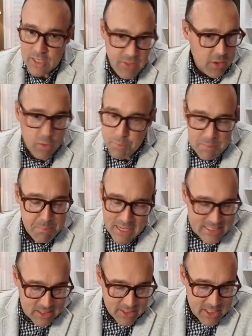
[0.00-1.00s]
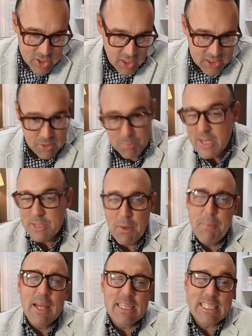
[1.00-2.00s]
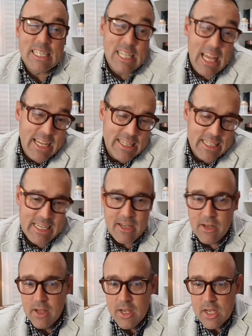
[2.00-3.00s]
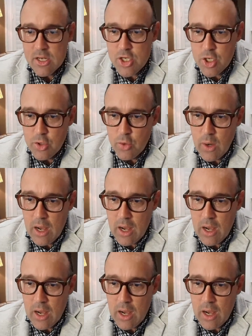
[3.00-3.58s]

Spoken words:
I think it would be basically a toss-up race, maybe a slight lean to